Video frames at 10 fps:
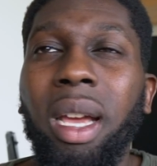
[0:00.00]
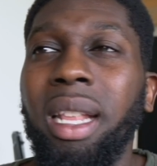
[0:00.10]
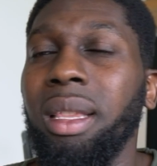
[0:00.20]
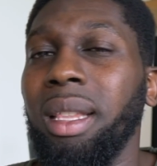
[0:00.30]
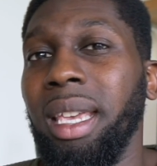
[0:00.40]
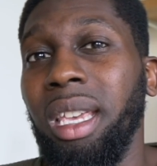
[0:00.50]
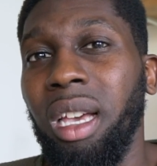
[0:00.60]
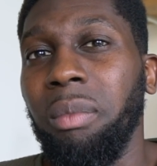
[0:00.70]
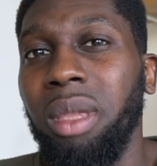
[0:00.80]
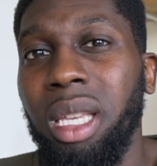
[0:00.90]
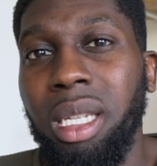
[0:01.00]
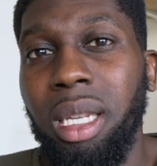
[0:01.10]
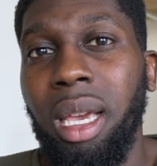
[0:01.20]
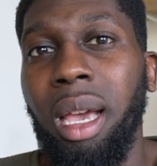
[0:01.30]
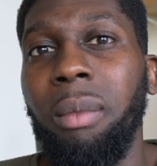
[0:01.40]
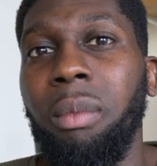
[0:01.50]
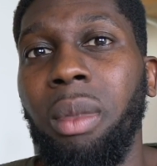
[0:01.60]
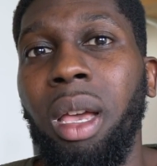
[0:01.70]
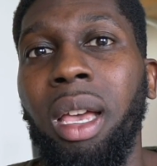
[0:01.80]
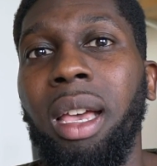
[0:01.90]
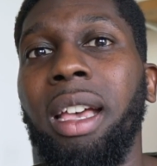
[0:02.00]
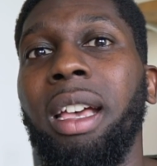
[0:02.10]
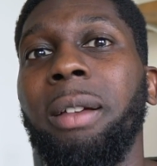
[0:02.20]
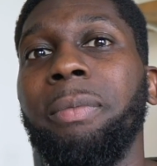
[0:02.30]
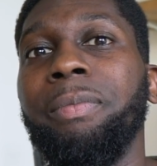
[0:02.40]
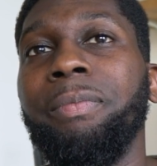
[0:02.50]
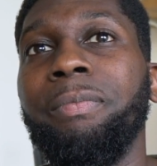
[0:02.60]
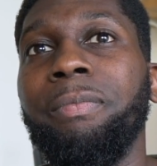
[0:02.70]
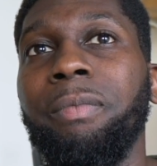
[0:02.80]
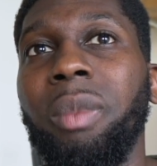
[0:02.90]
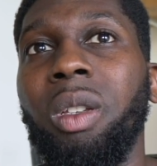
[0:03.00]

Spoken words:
and the income doesn't come as